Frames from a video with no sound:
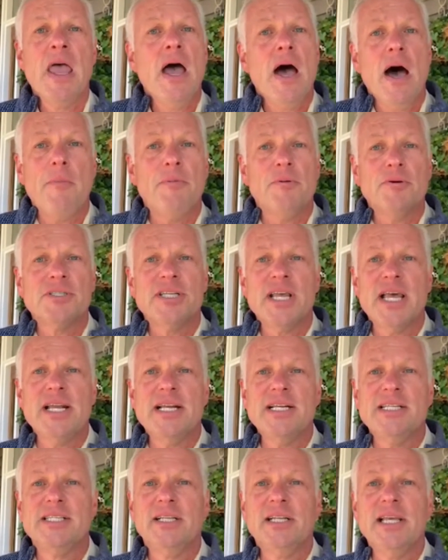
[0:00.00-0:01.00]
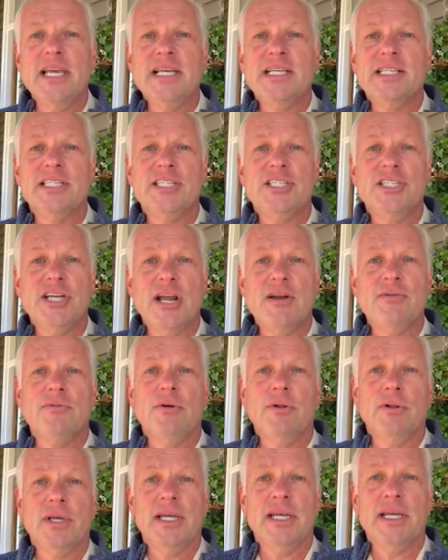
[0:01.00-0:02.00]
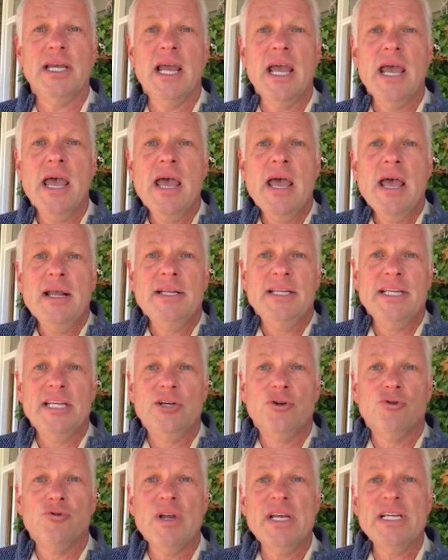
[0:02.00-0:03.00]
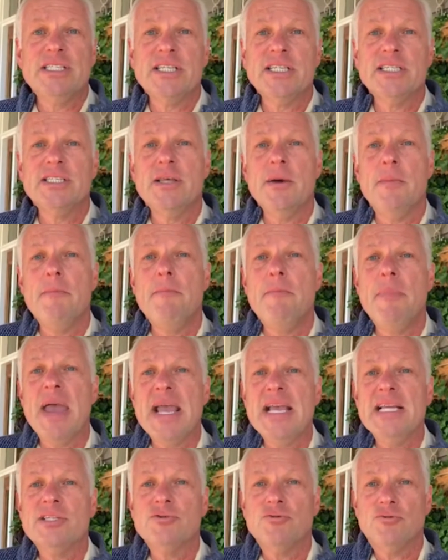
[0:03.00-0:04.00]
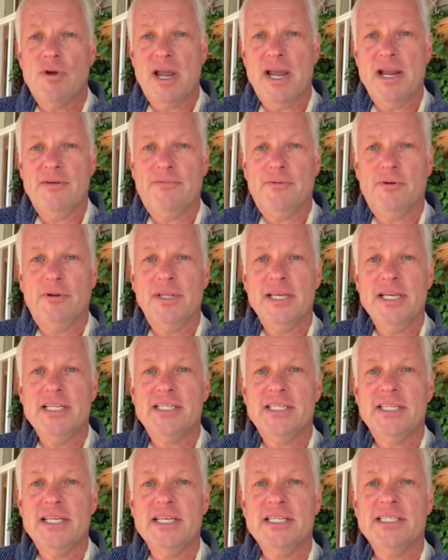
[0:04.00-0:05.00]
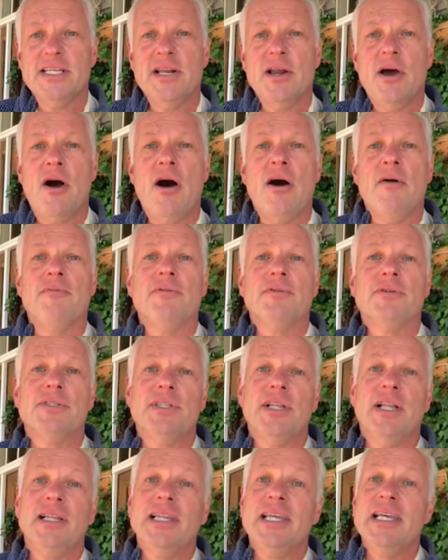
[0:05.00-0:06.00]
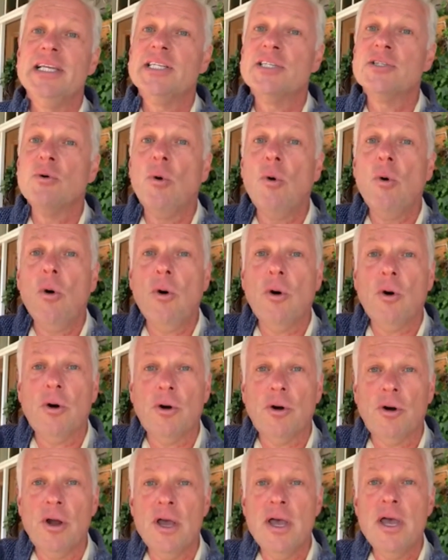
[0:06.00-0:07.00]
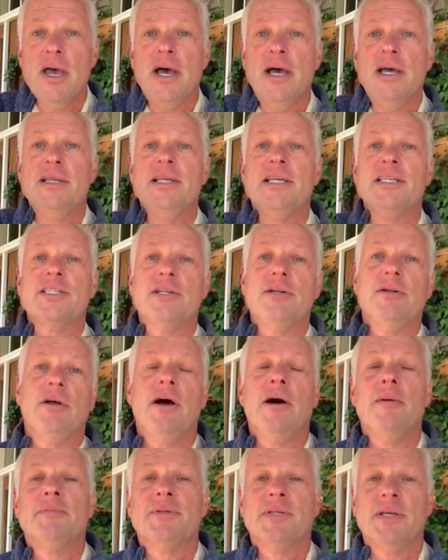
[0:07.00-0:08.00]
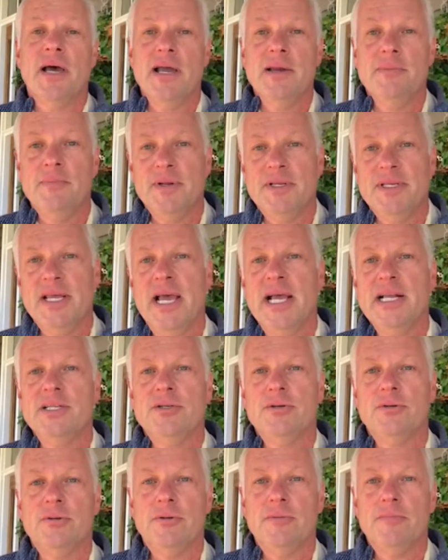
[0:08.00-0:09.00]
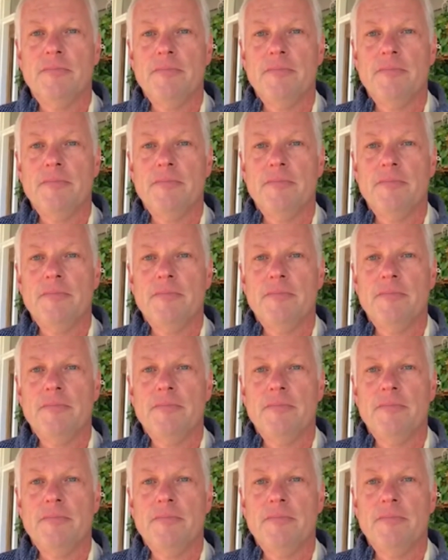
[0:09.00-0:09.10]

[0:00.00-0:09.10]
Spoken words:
A percentage lease generally decreases the base rate for lessees and offers the lessor additional upside potential.